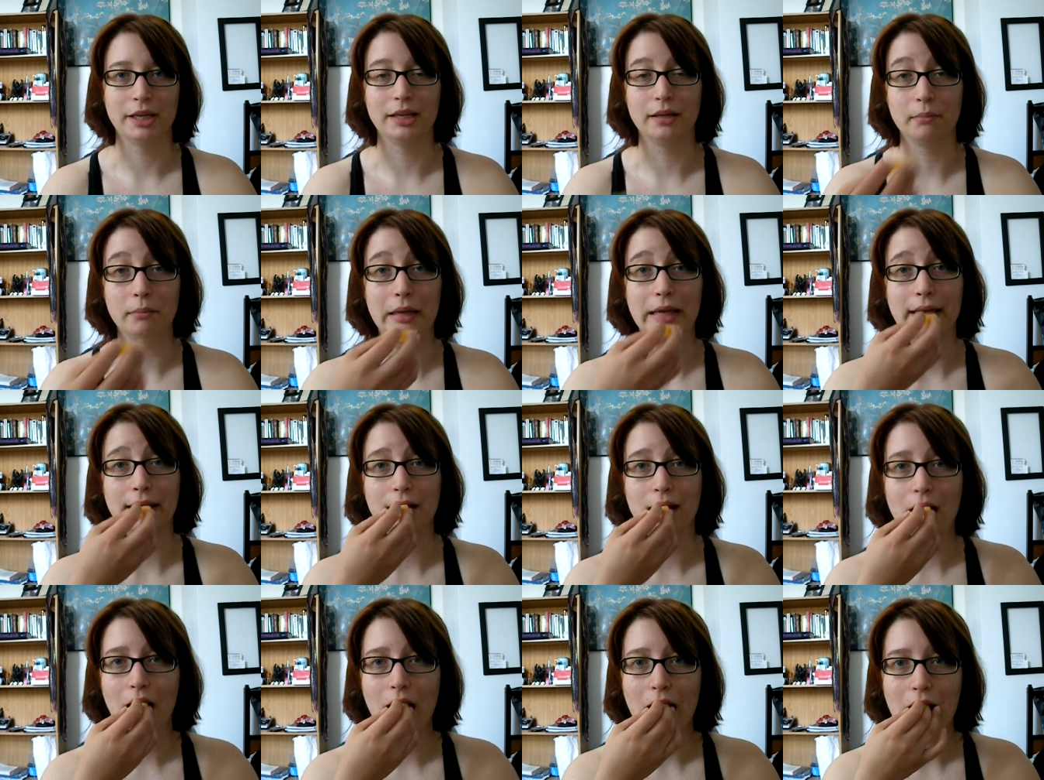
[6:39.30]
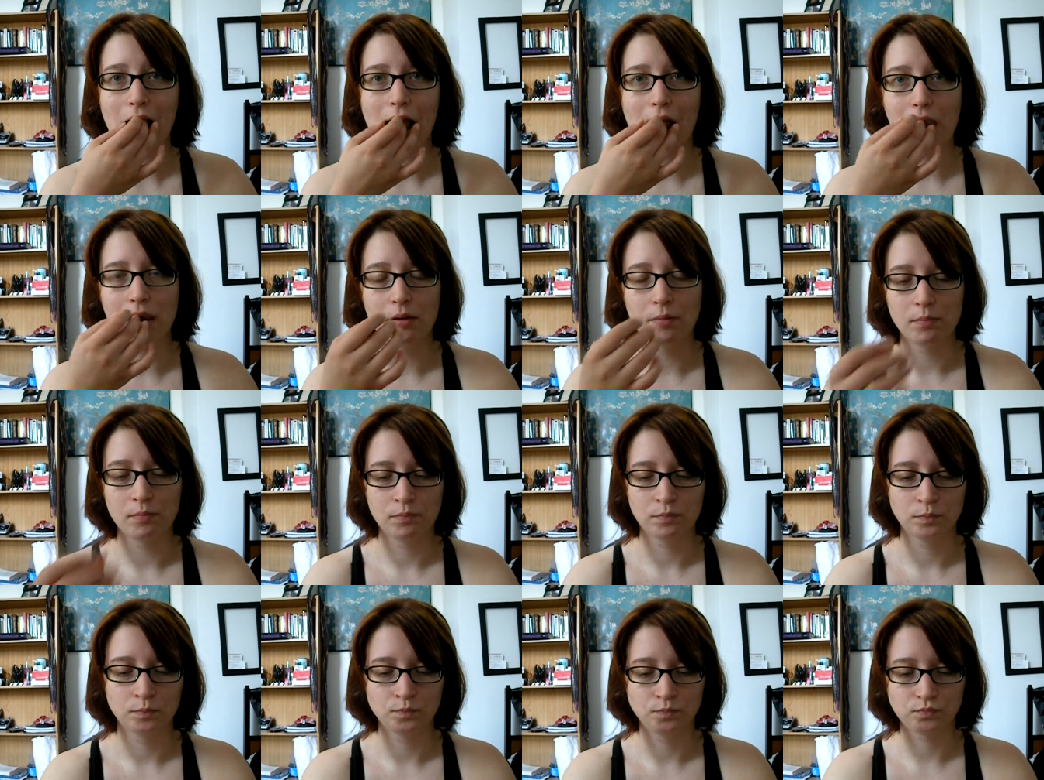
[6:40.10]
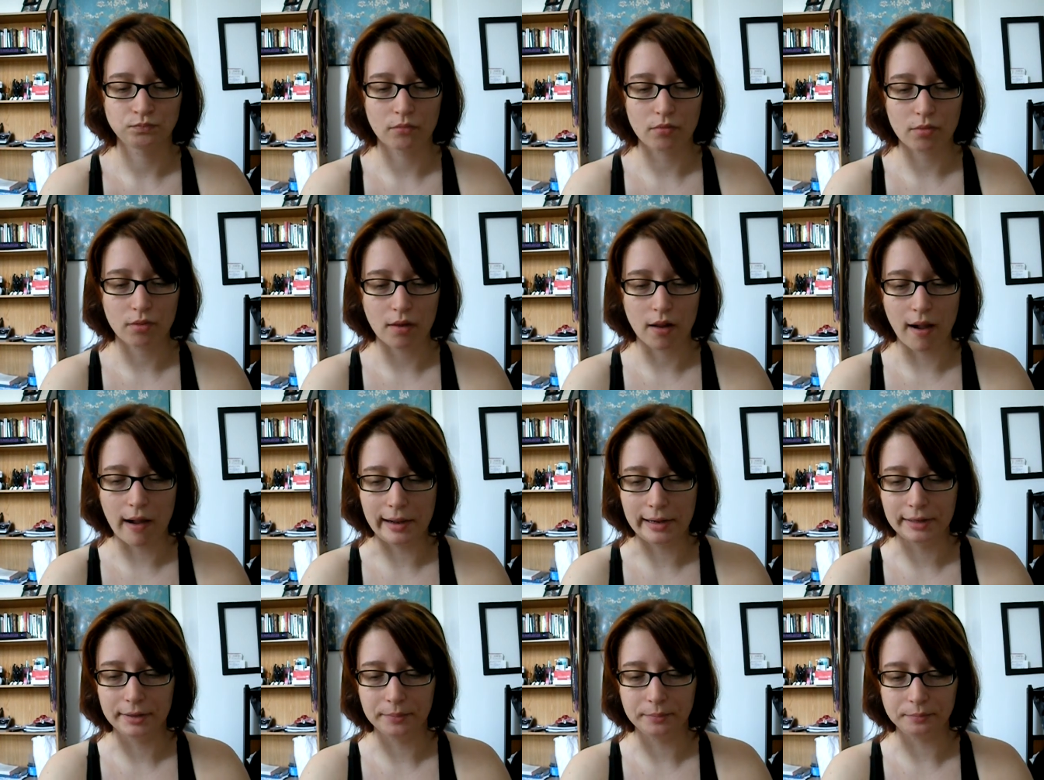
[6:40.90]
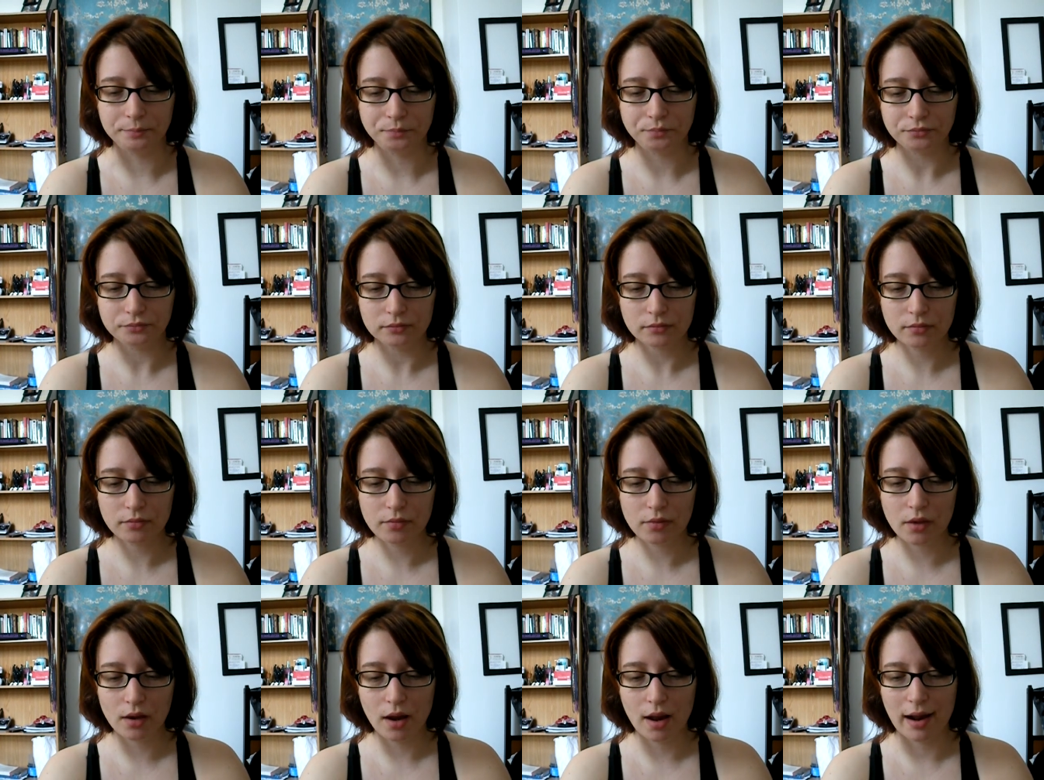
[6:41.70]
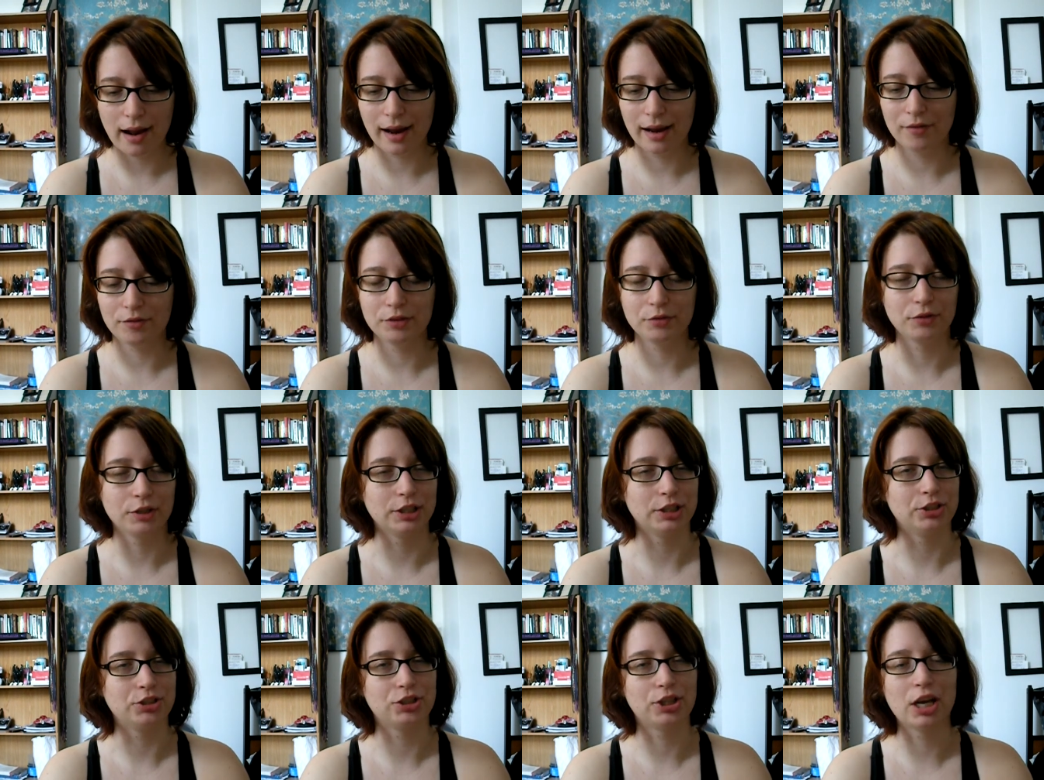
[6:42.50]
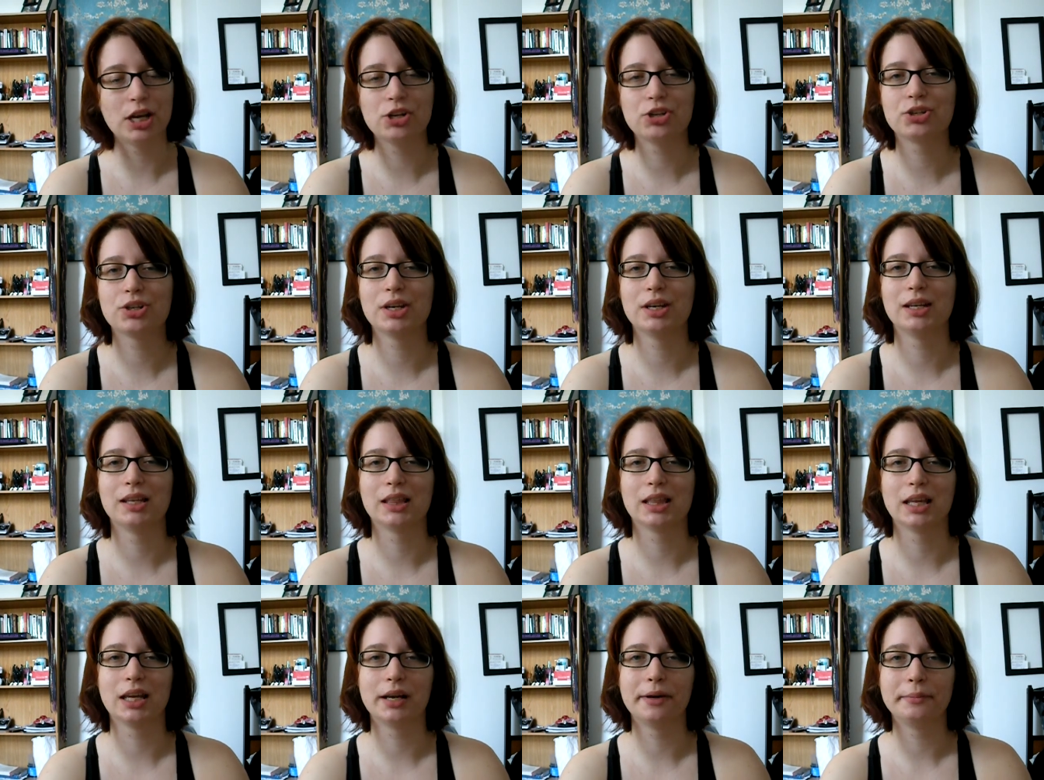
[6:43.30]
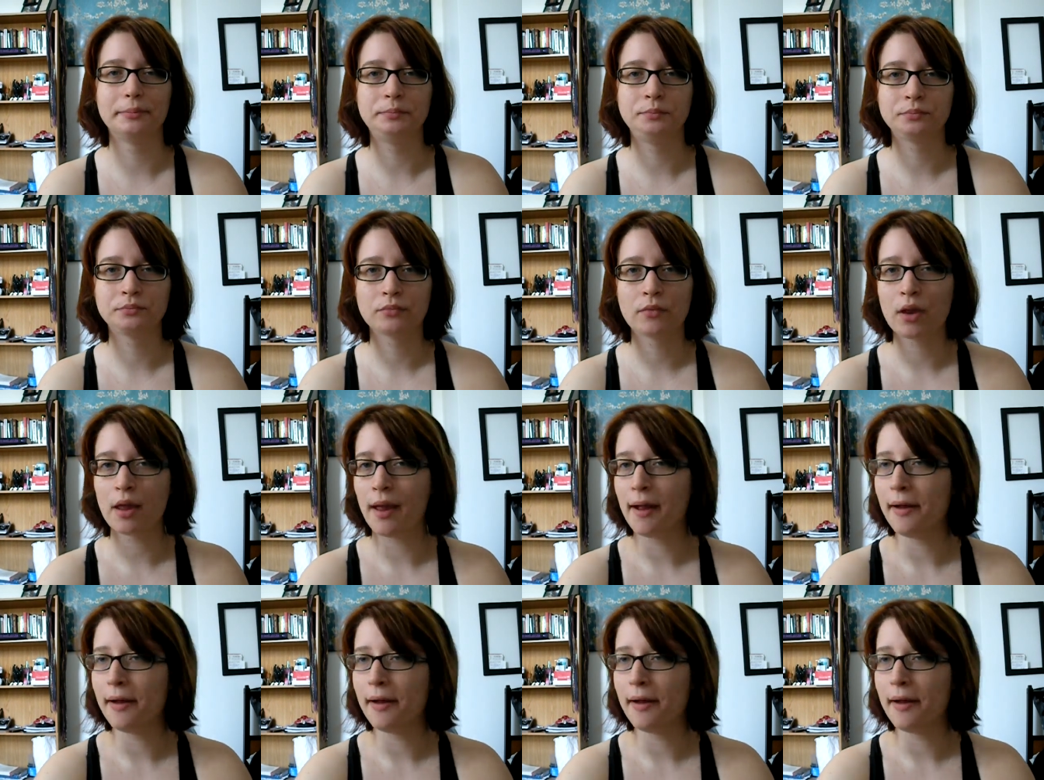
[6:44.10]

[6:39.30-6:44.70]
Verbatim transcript: being me, and I haven't really changed anything.